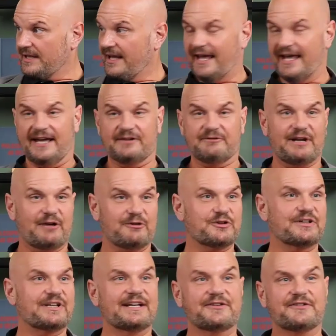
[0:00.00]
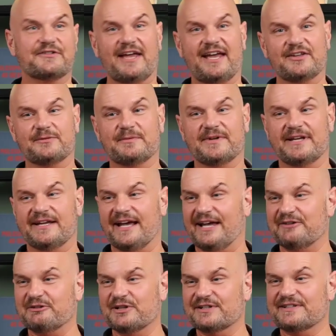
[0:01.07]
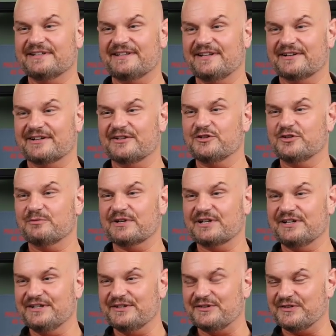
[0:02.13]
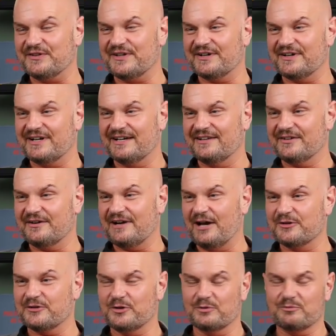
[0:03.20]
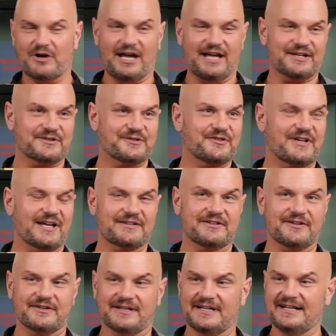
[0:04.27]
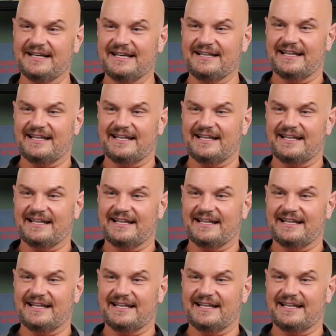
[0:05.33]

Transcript: Okay. And when I was looking at SASB, I looked at their consumer goods, their uh, their household products sector, and